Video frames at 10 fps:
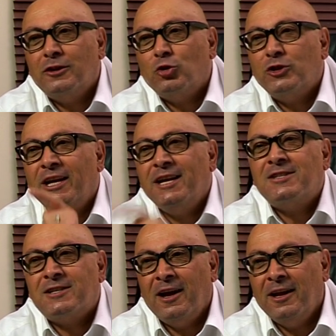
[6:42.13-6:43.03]
to see
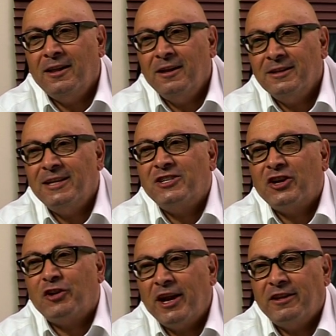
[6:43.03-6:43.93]
Israel
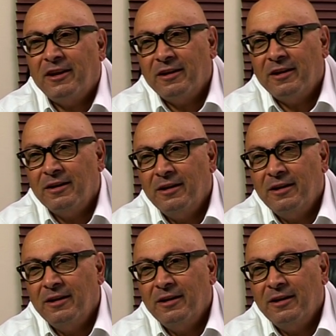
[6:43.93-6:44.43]
desecrating